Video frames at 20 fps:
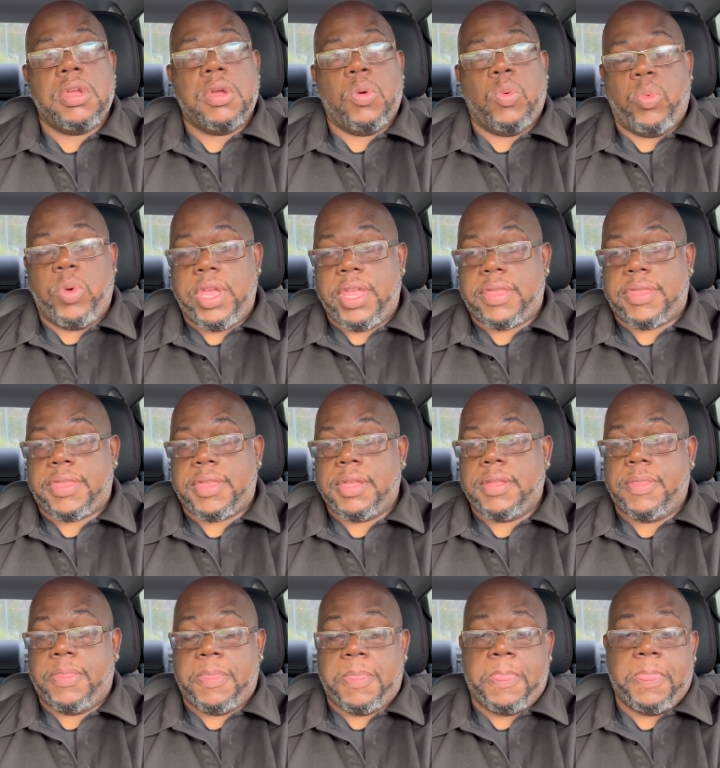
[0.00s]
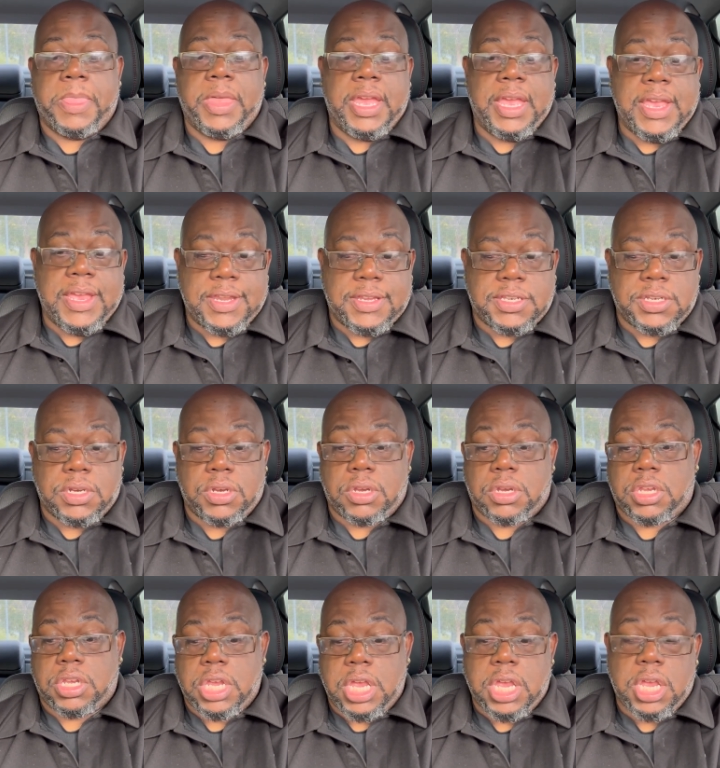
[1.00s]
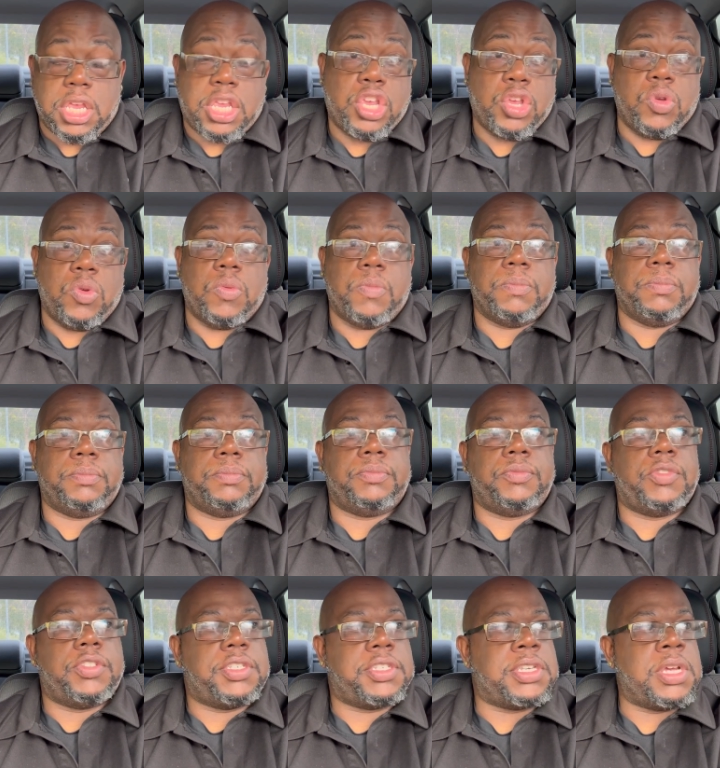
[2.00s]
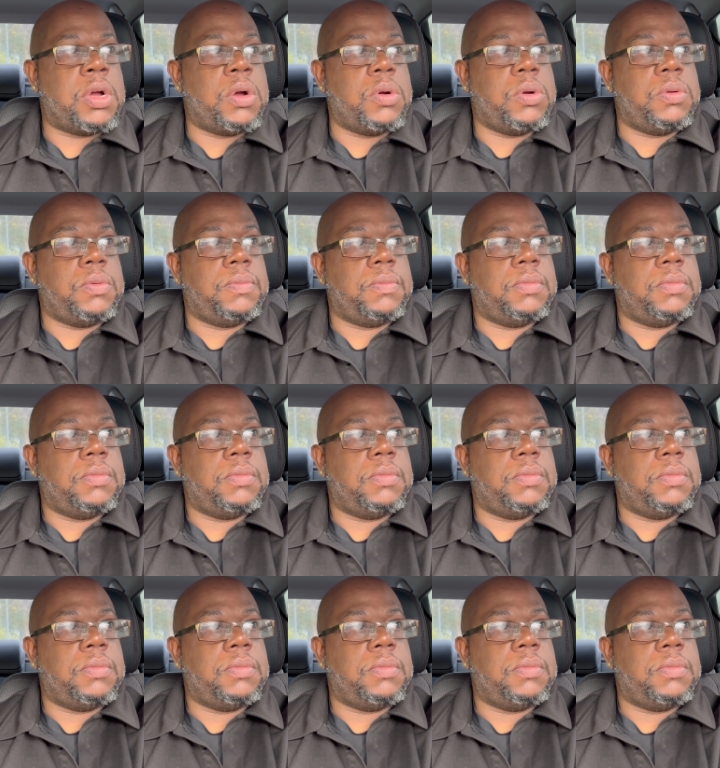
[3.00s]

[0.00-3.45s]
with the EQ. So